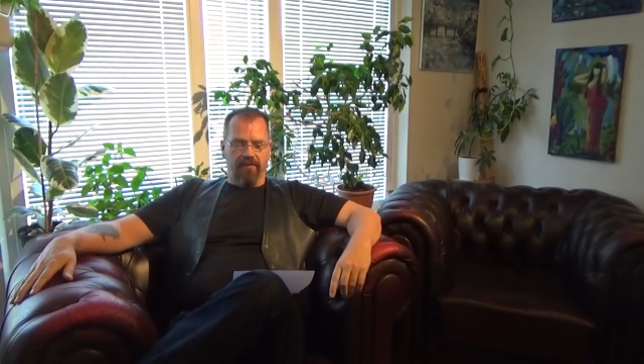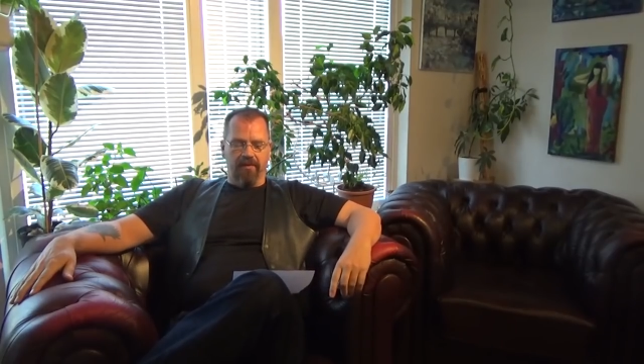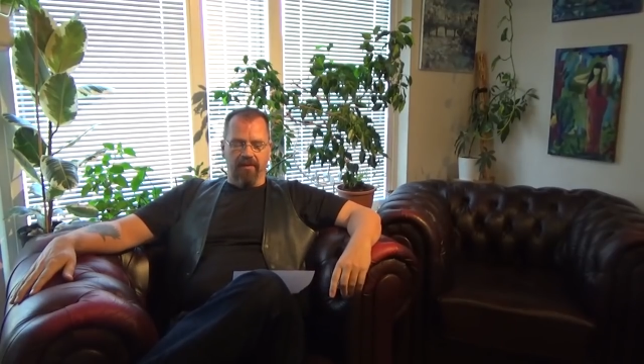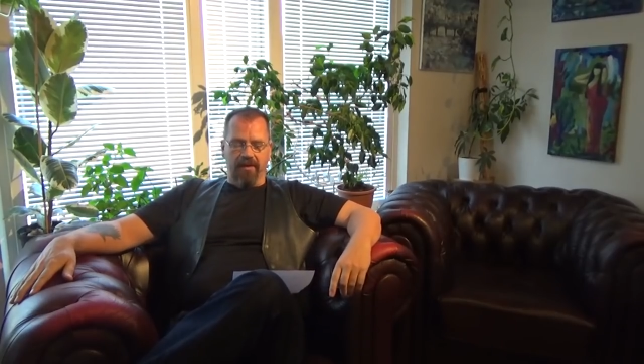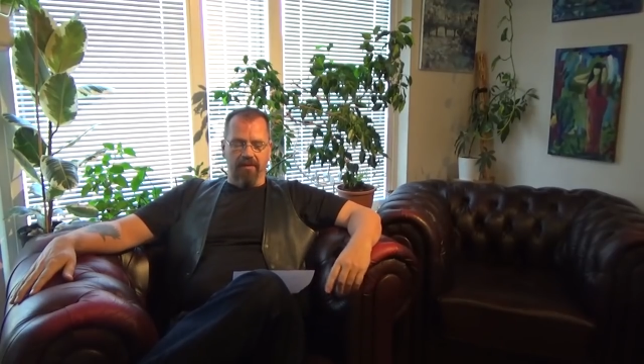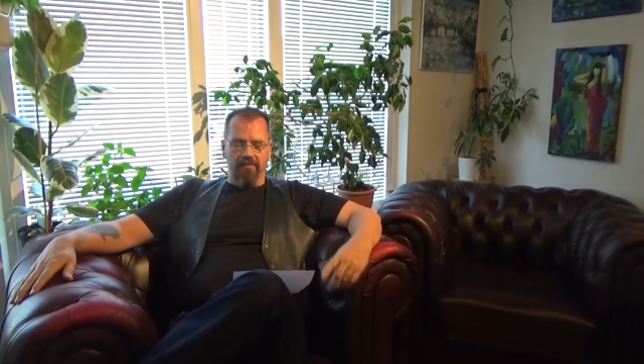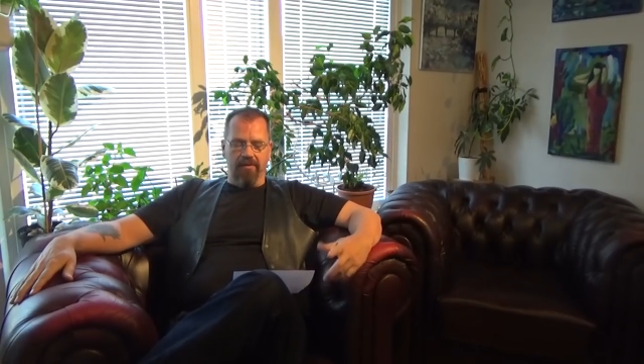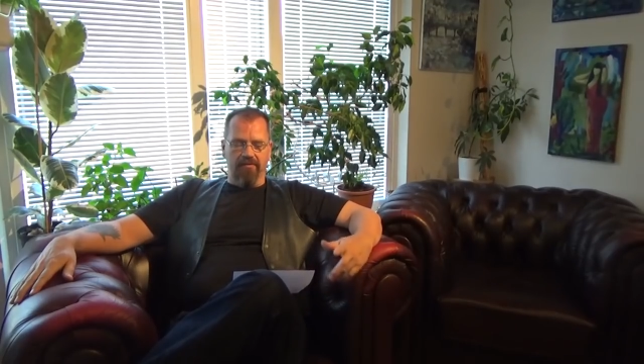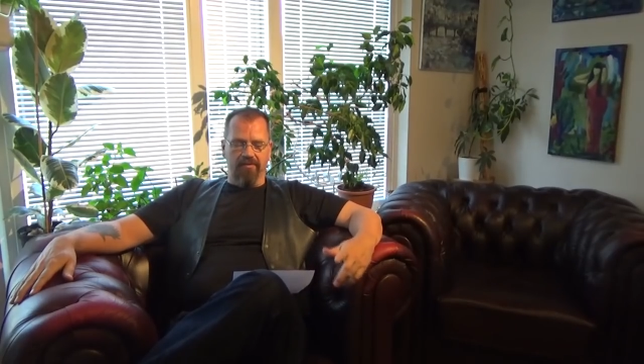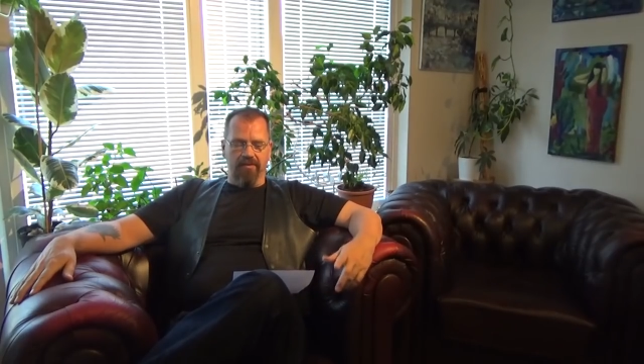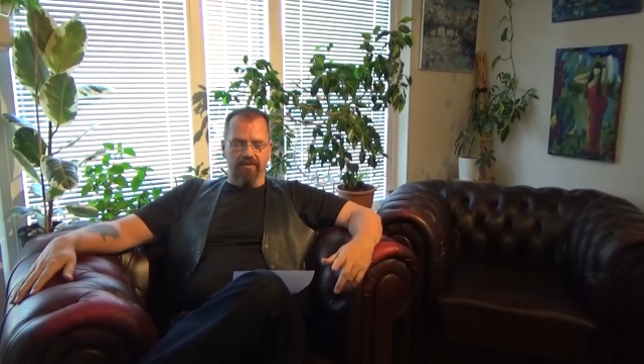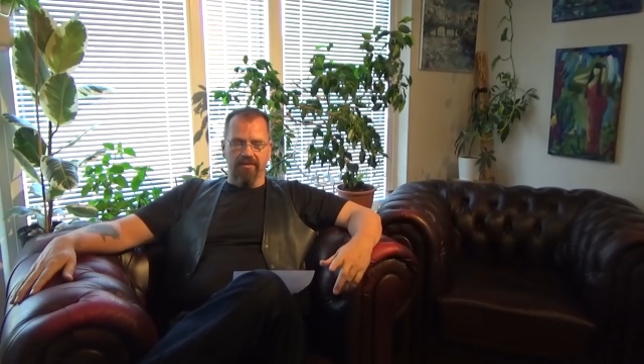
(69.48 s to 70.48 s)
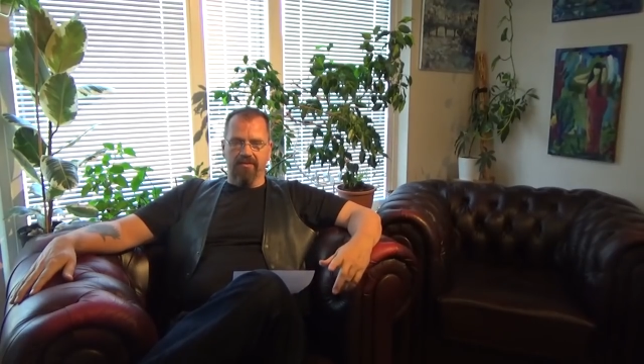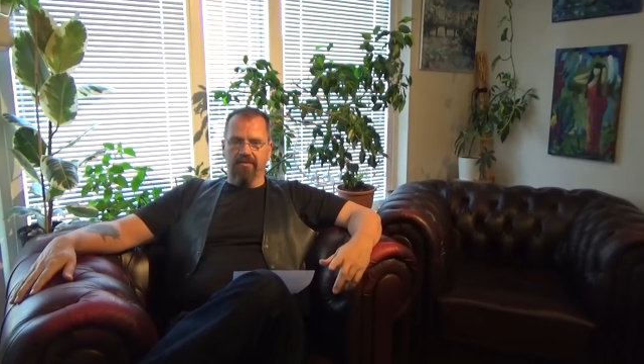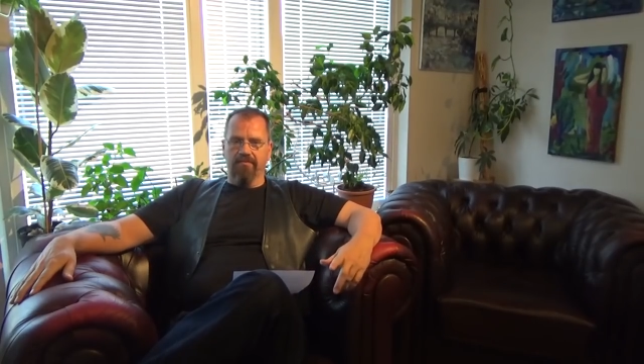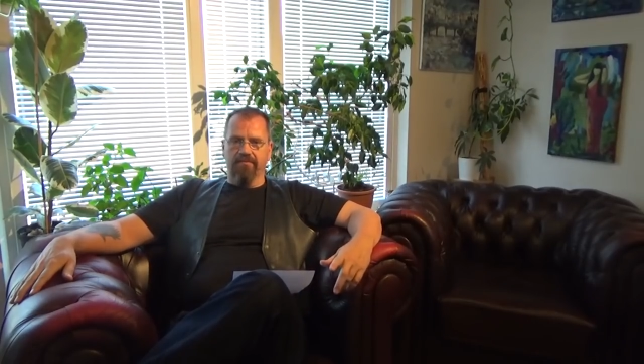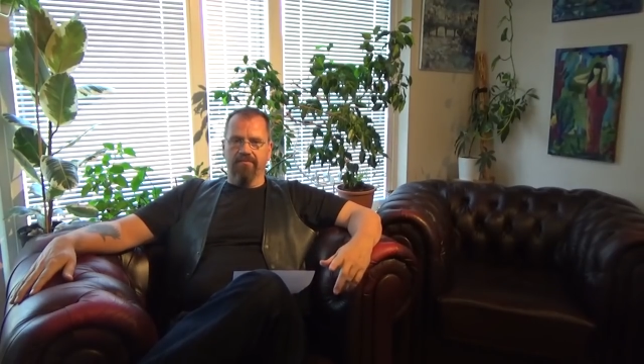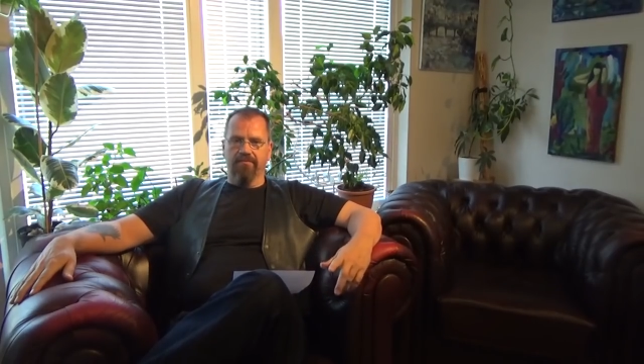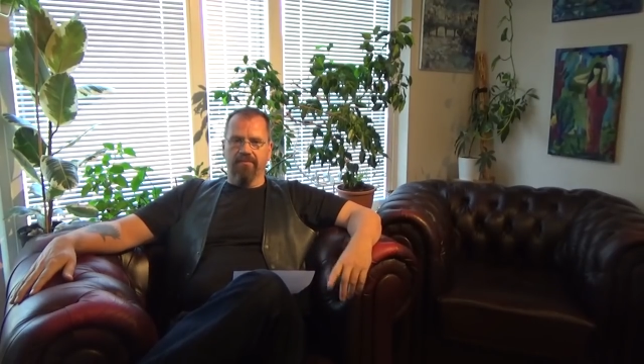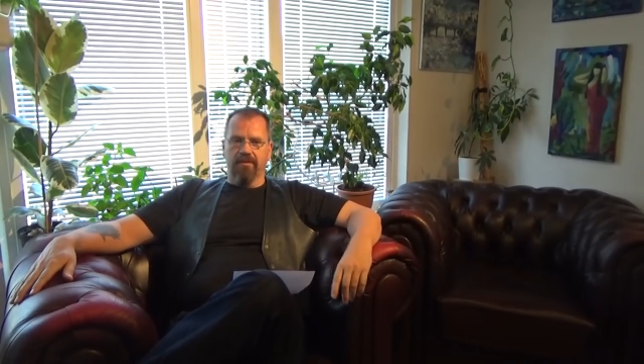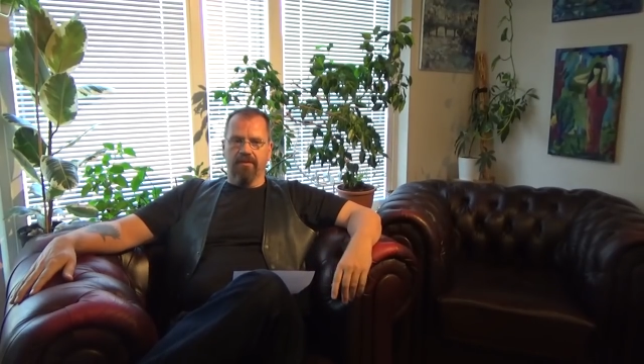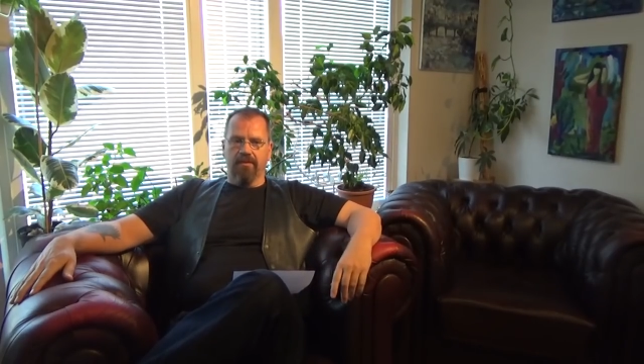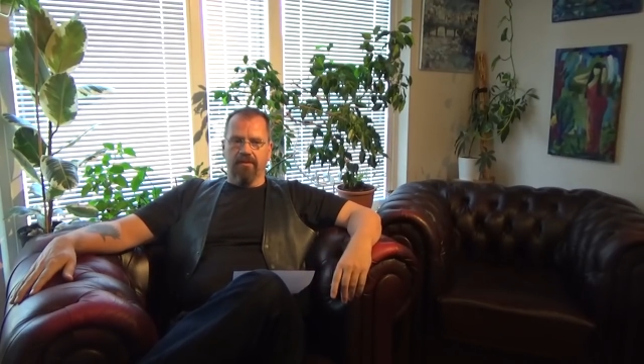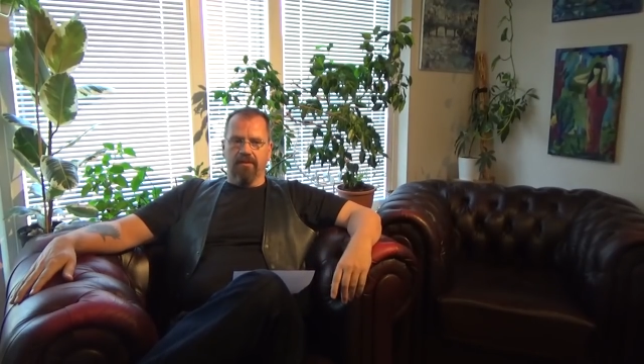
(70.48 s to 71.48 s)
And I believe this.
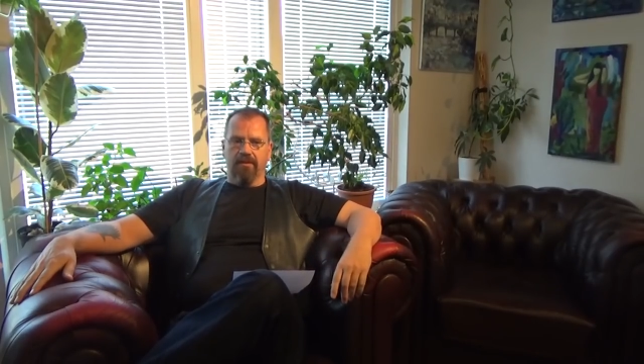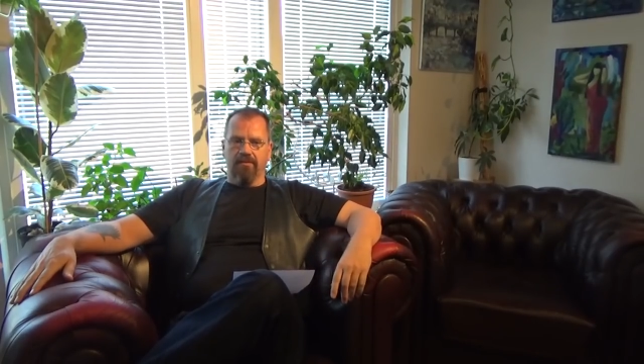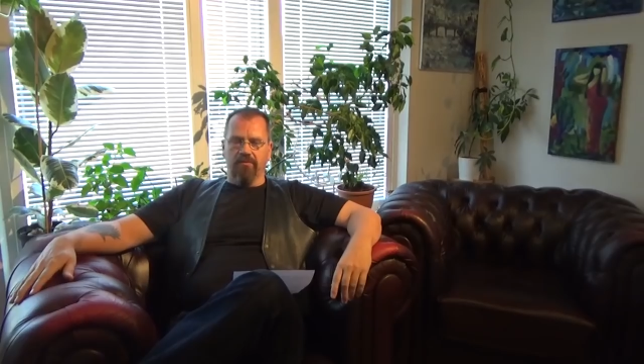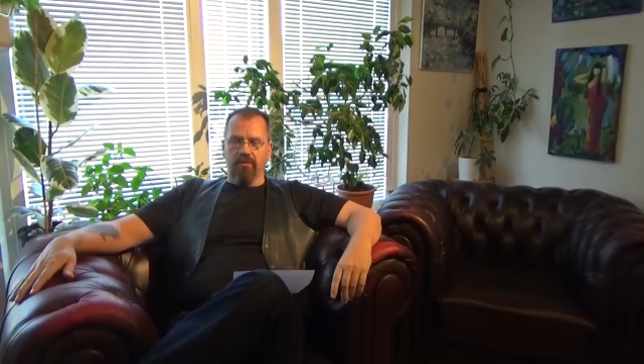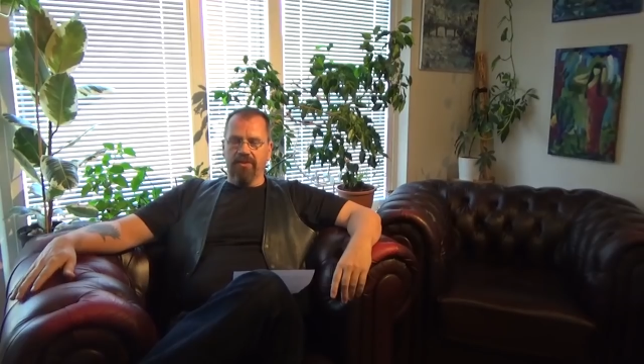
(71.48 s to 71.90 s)
We